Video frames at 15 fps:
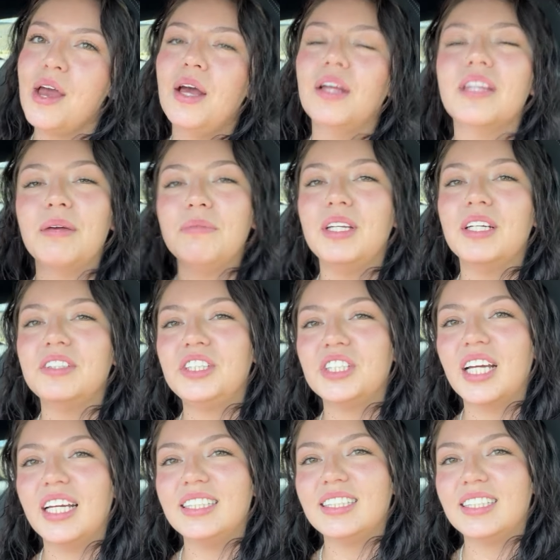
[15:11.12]
Let me know what you
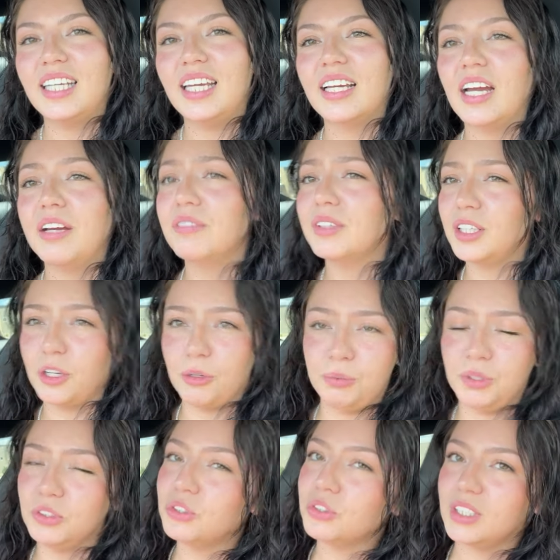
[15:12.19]
guys think. I really hope you
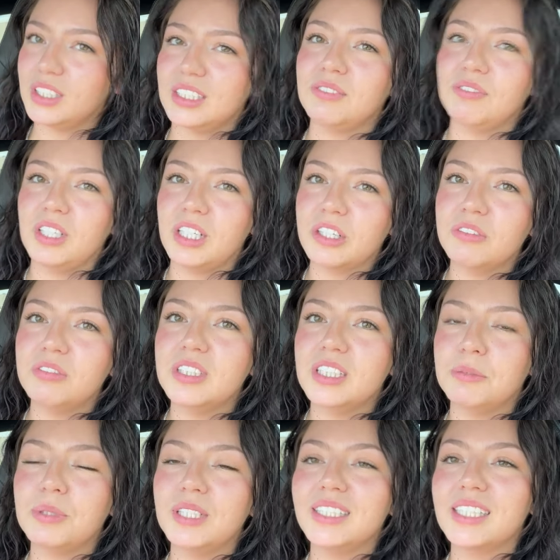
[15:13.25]
enjoyed this video. If you did,
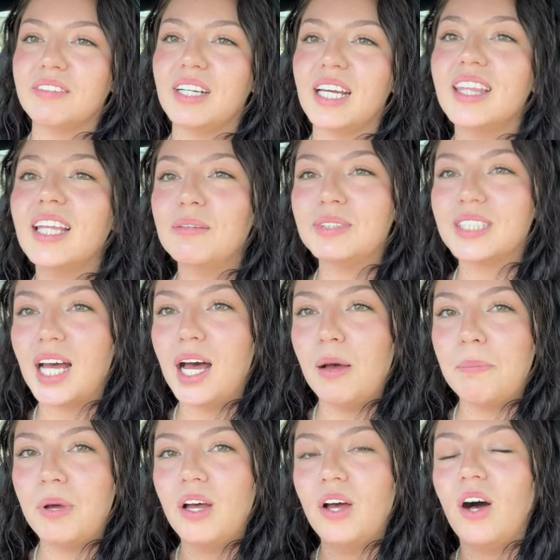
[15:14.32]
please give it a thumbs up.
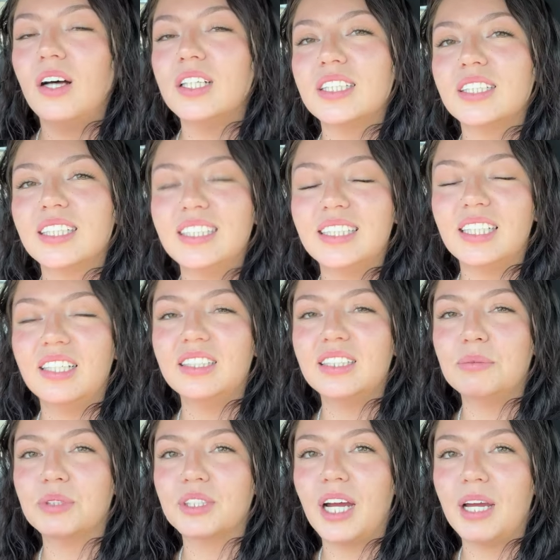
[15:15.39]
Also consider
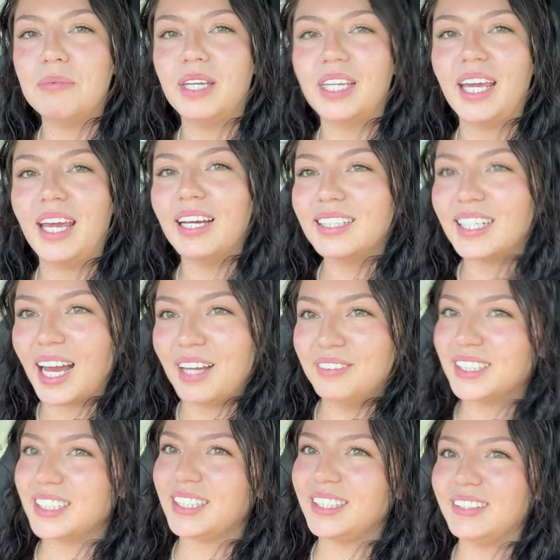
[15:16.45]
subscribing and I will
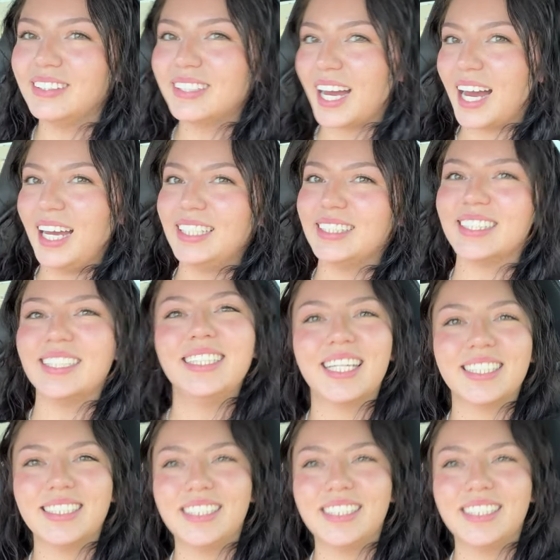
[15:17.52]
see you guys next